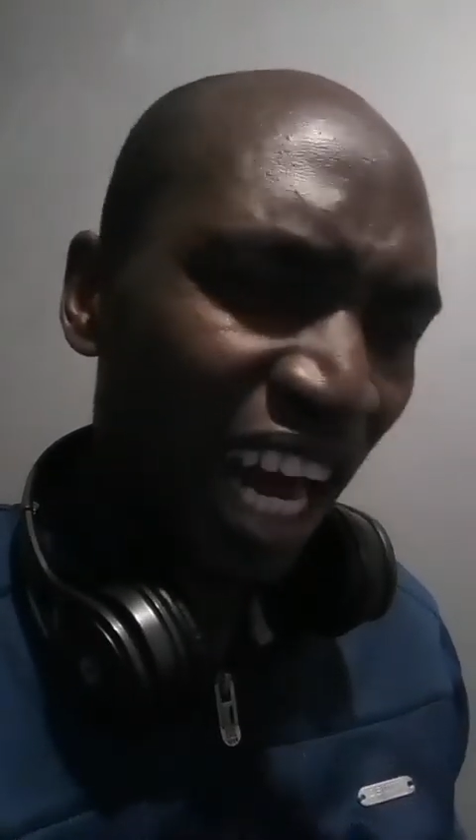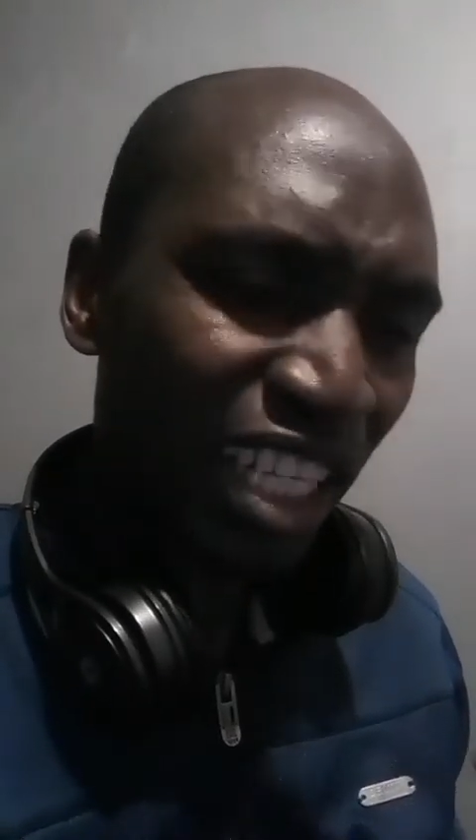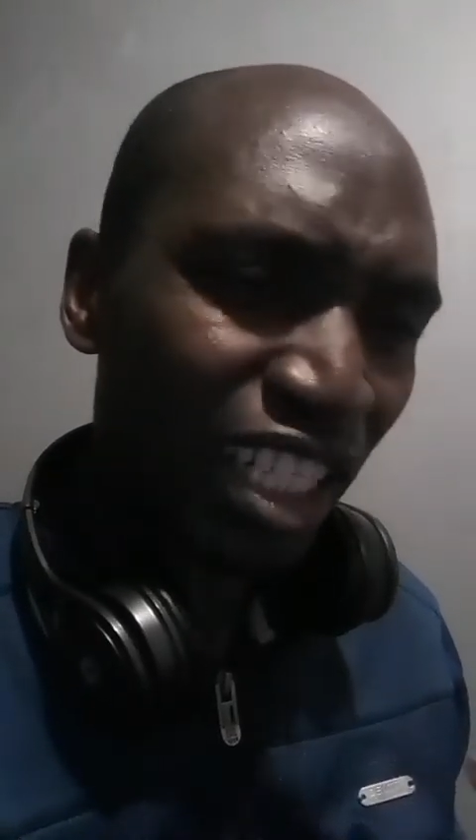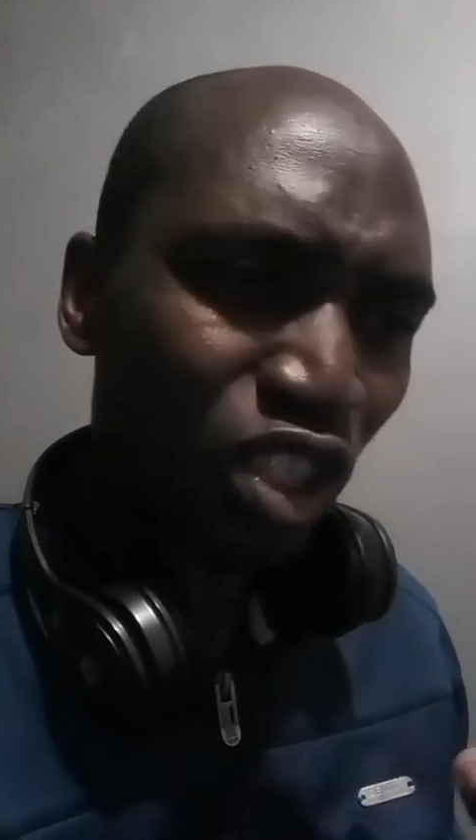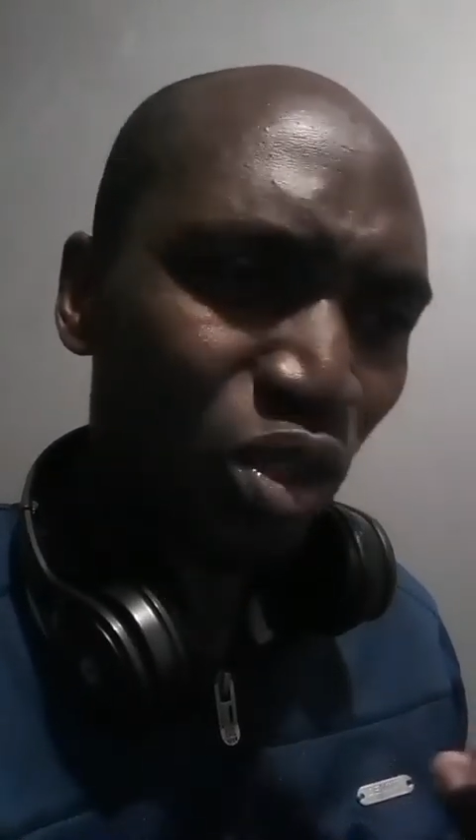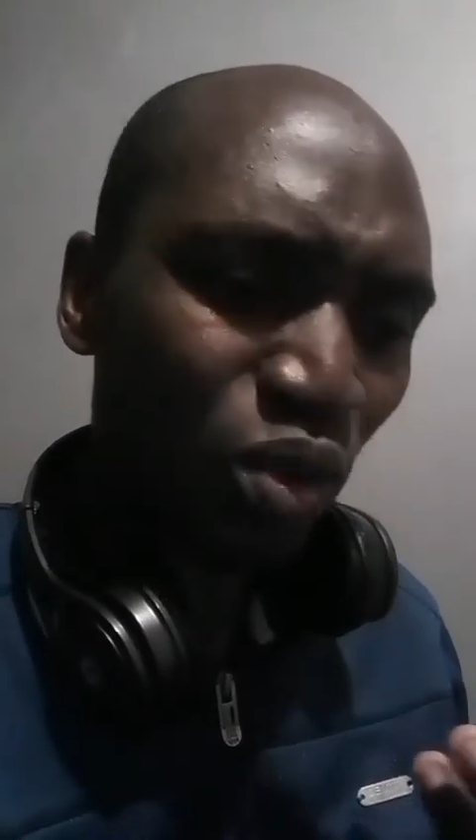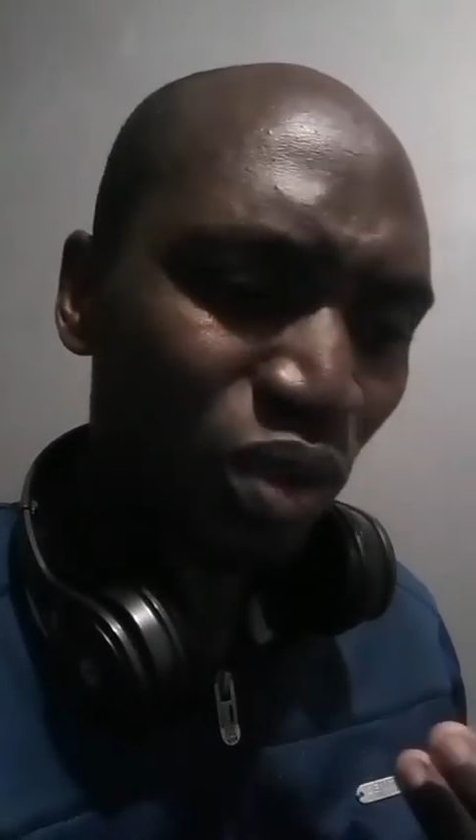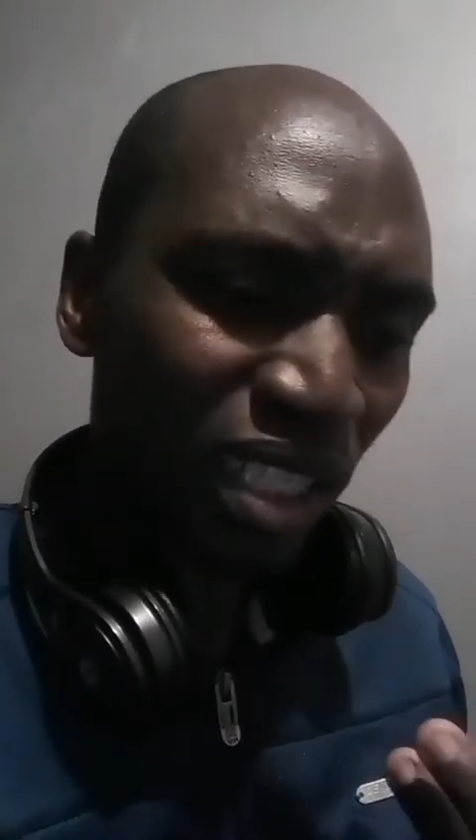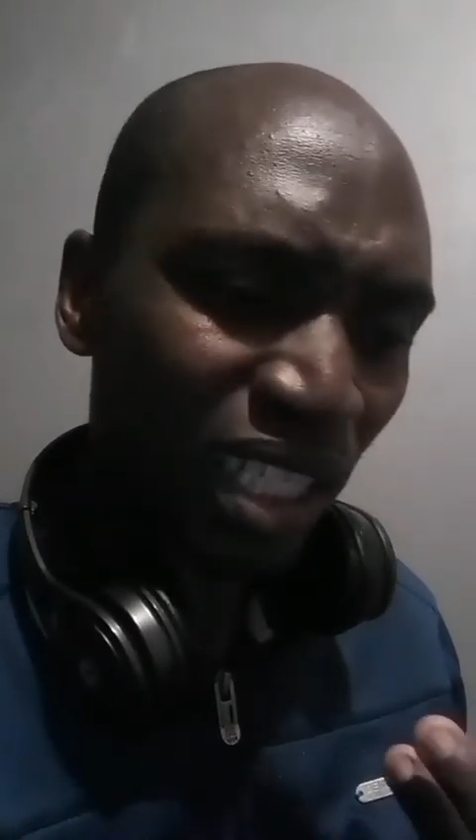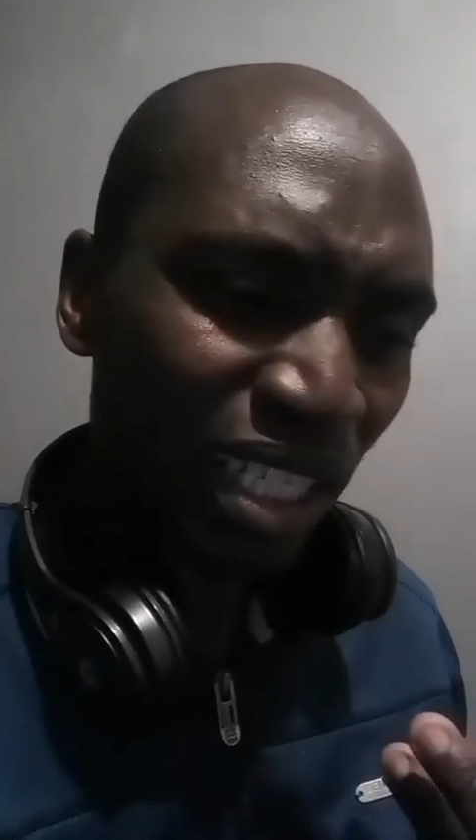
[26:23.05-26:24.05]

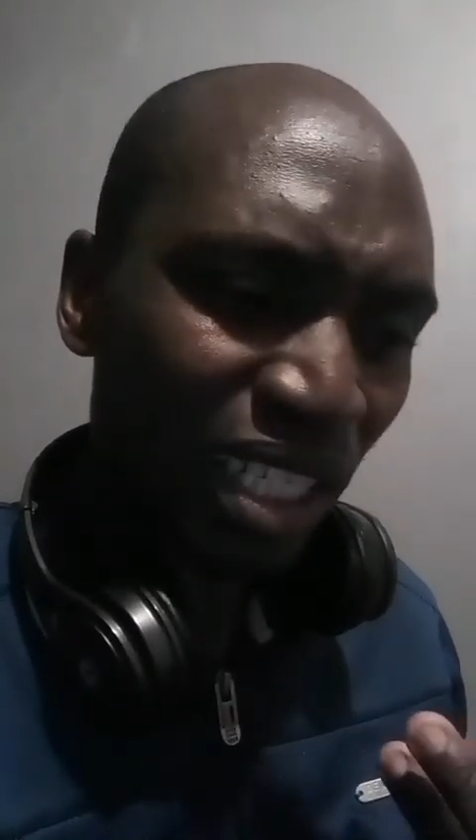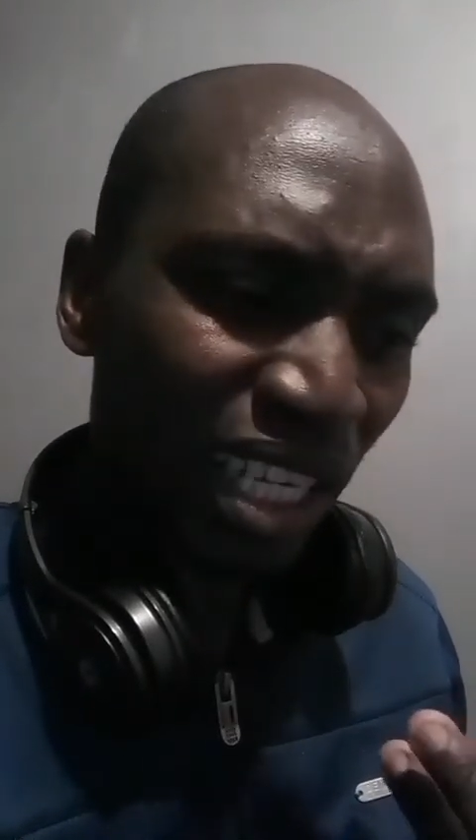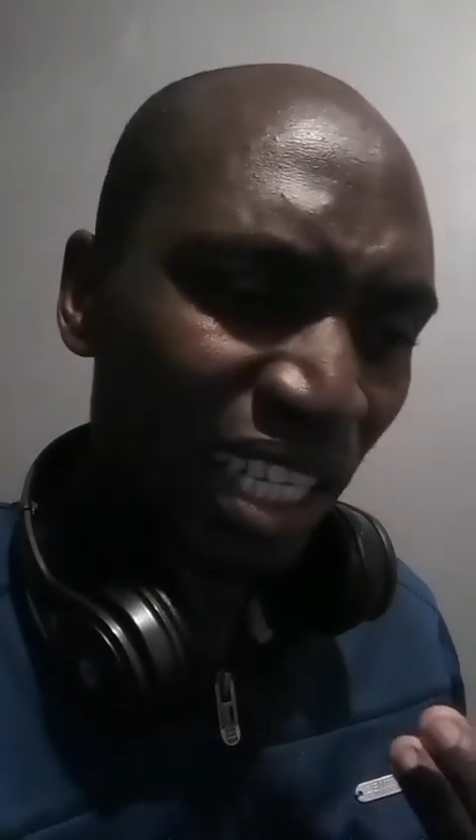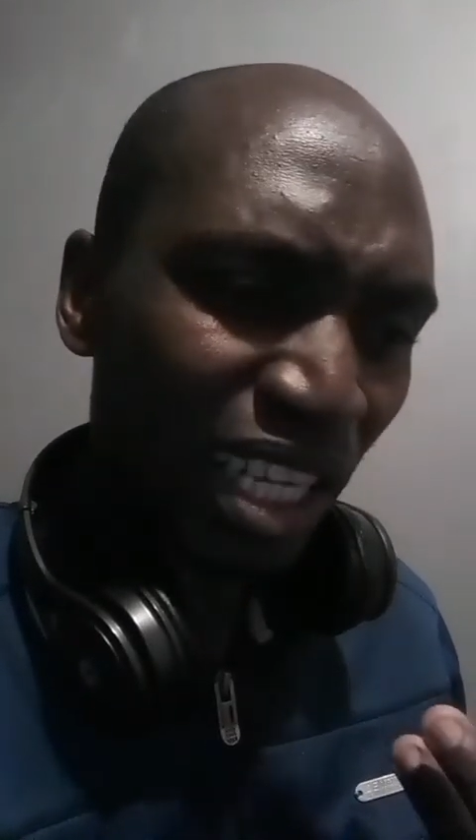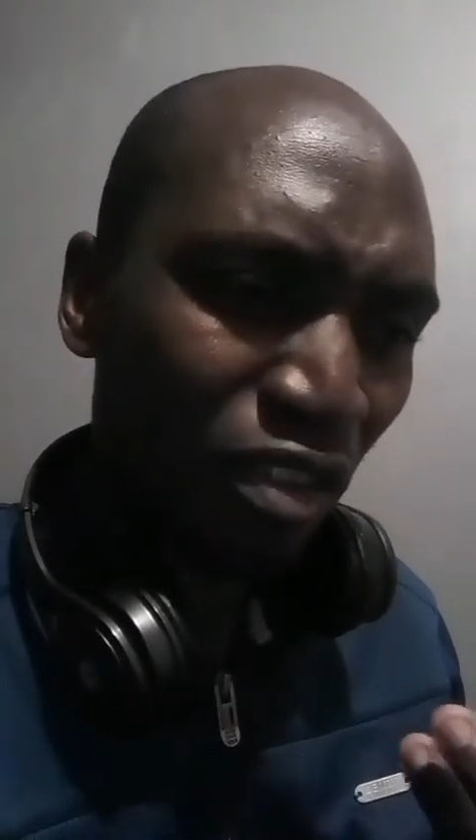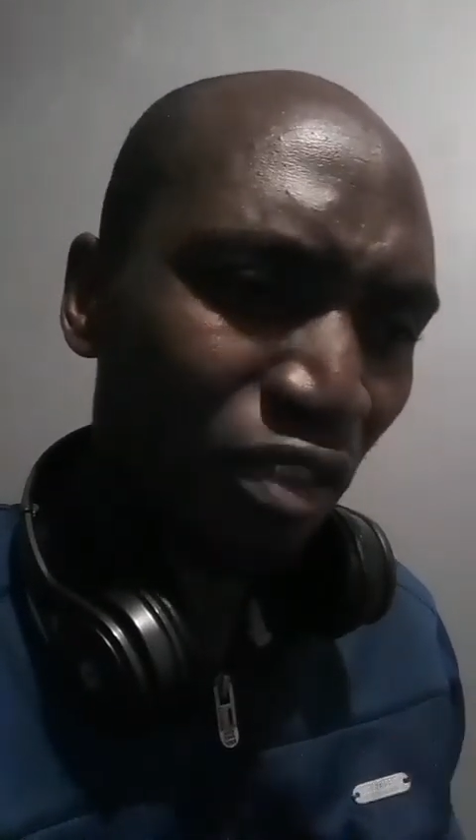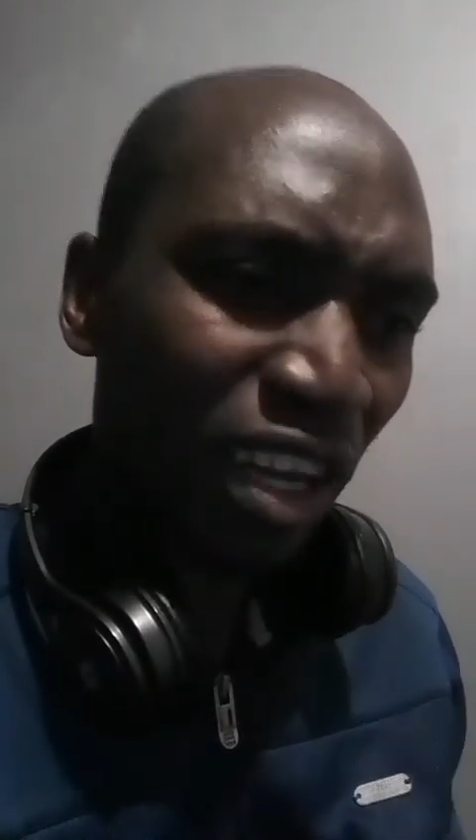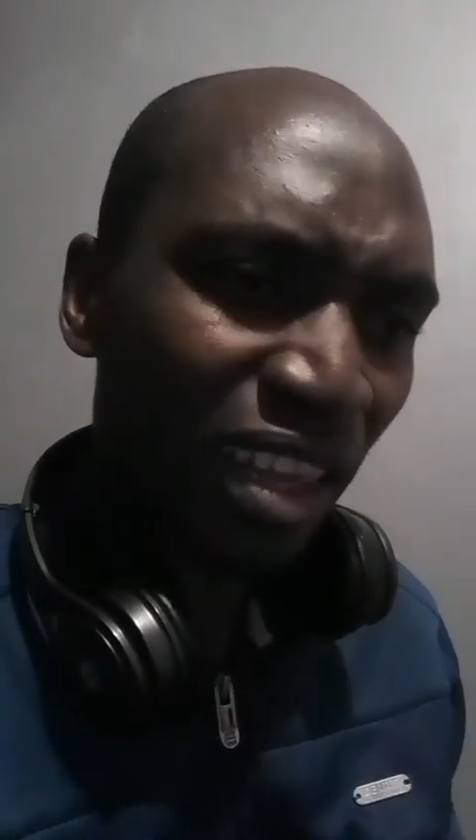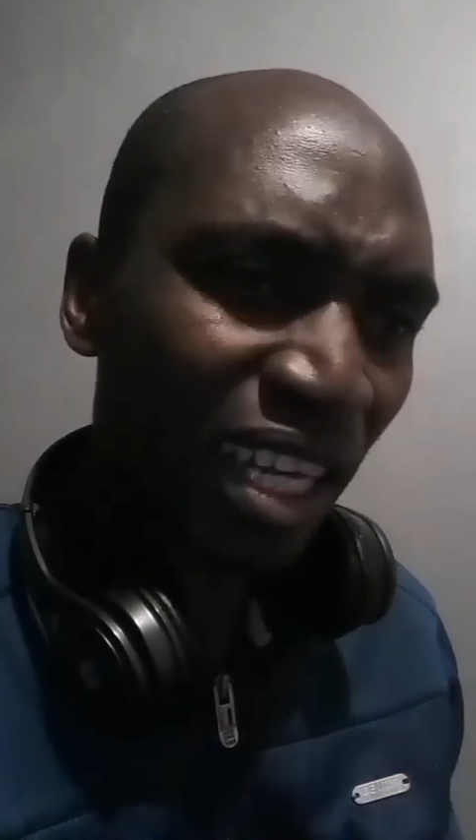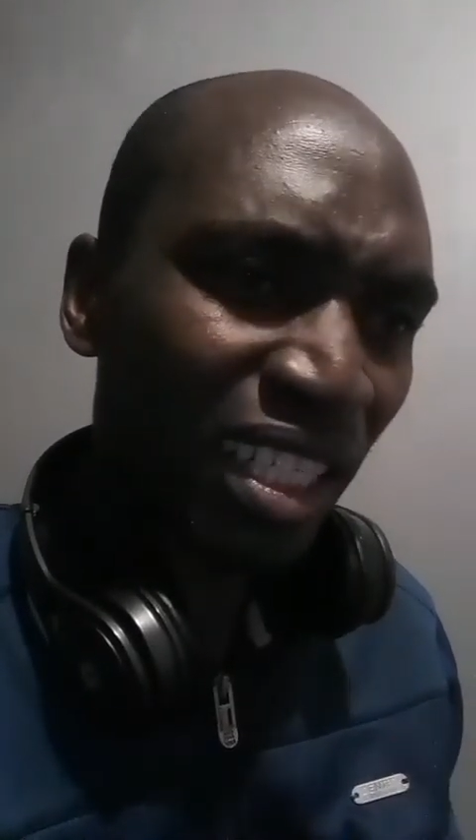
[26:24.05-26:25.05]
attitude, and the
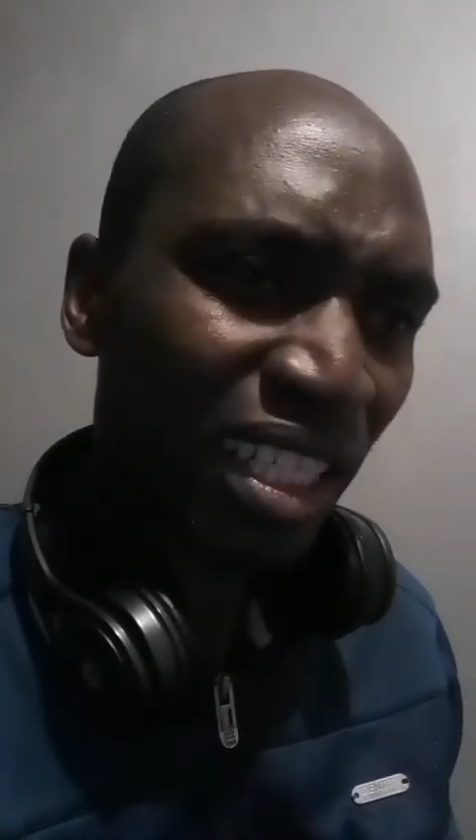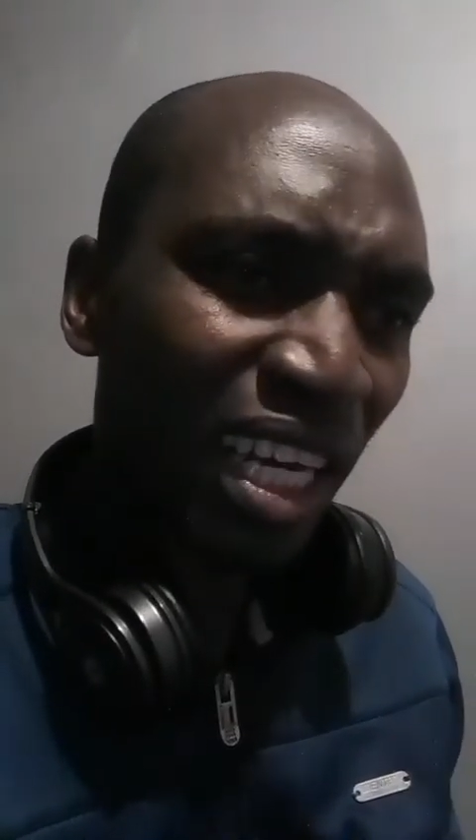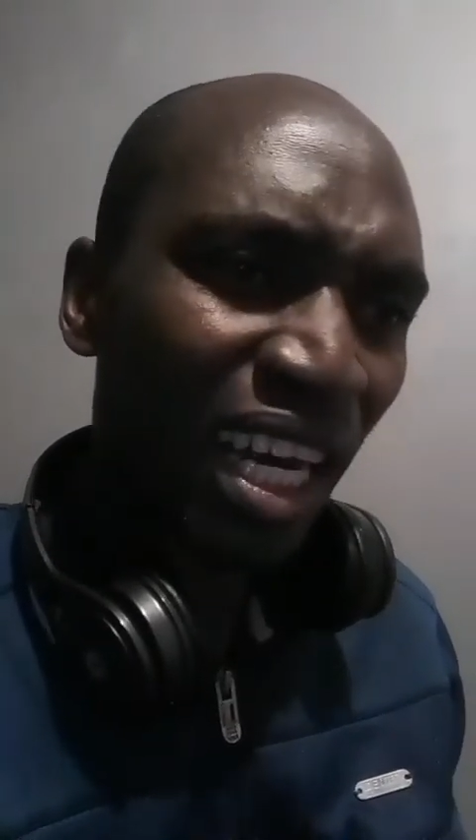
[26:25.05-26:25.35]
fact that